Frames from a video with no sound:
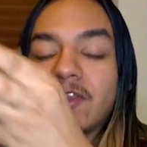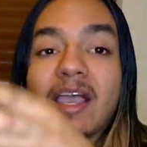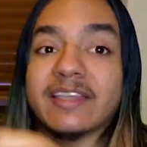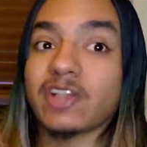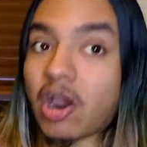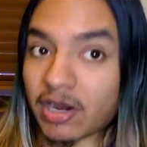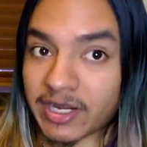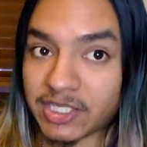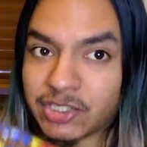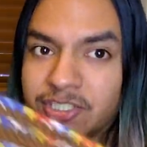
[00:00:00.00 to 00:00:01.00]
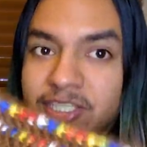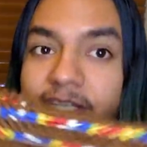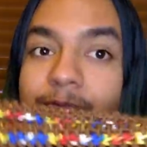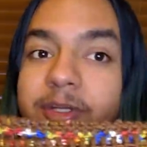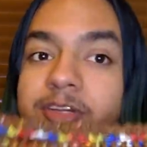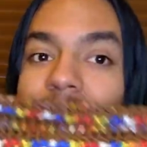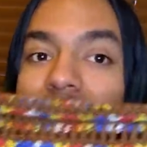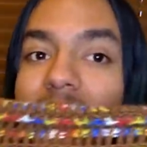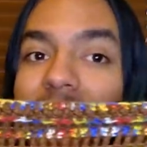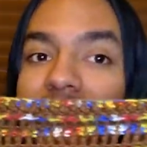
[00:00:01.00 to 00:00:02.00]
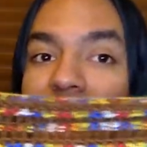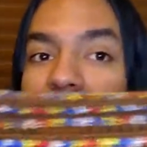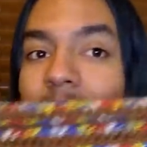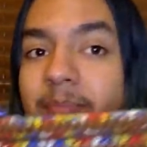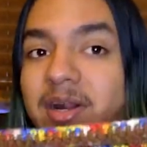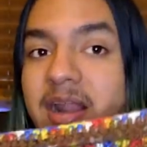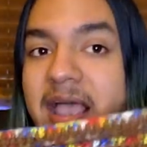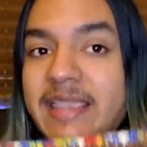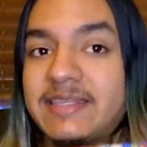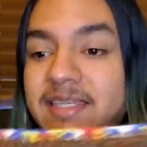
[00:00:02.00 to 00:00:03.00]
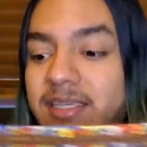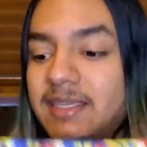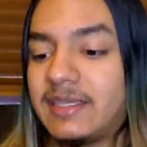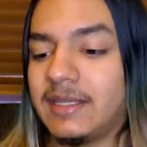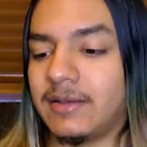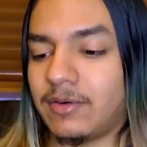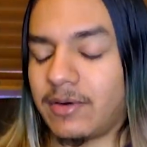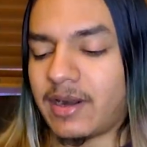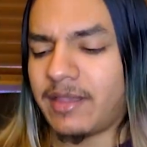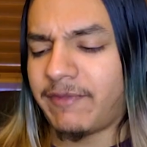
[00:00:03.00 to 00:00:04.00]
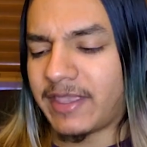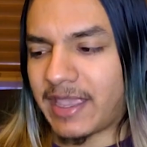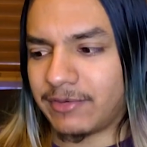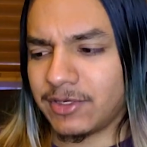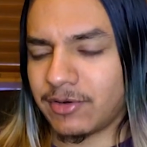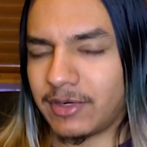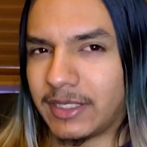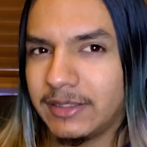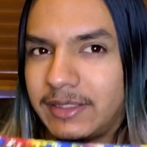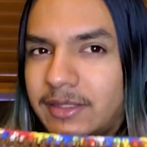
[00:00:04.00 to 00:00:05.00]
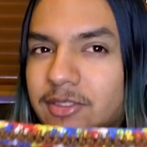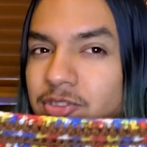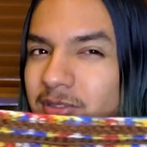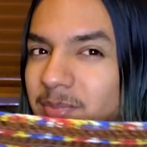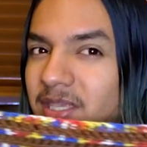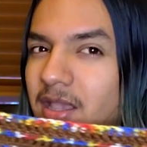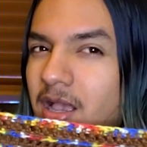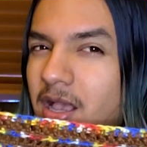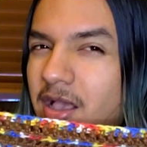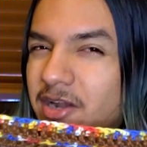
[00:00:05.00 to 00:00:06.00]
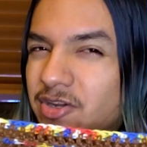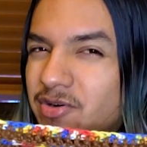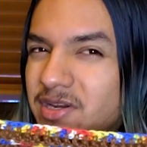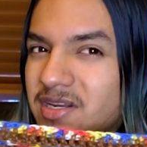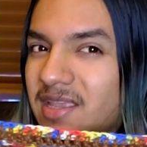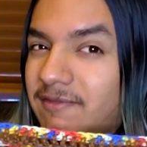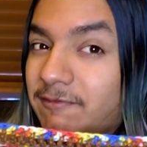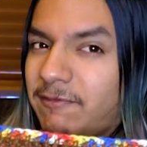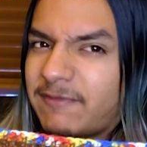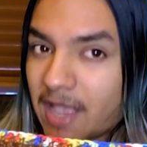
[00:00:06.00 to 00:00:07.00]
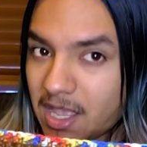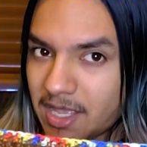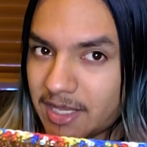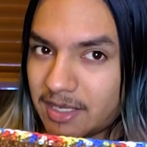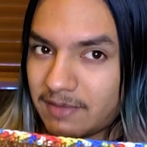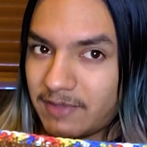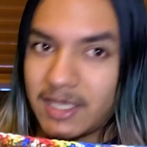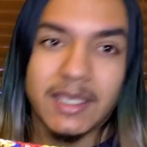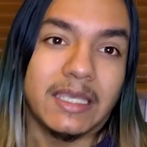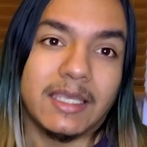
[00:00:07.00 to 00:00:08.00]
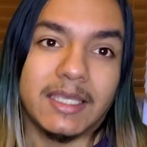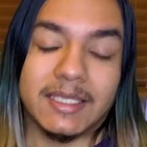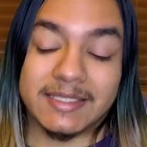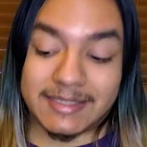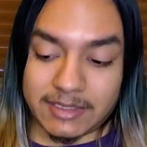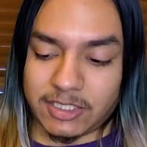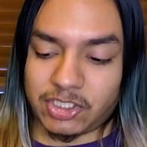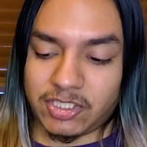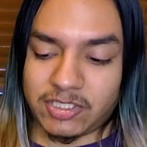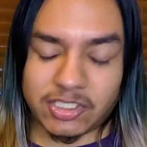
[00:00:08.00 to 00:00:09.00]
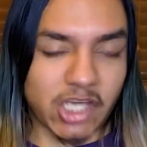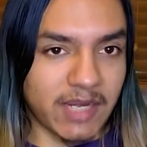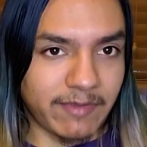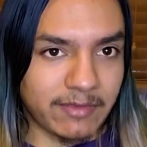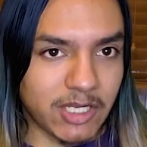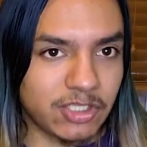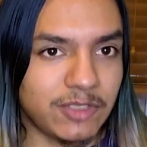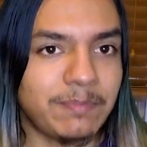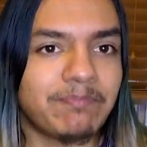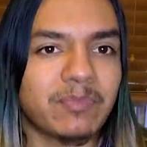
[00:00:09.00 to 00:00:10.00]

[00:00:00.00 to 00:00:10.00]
guys are interested in recreating this, remember I did, or if I counted correctly, this should be 105 stitches chain foundation.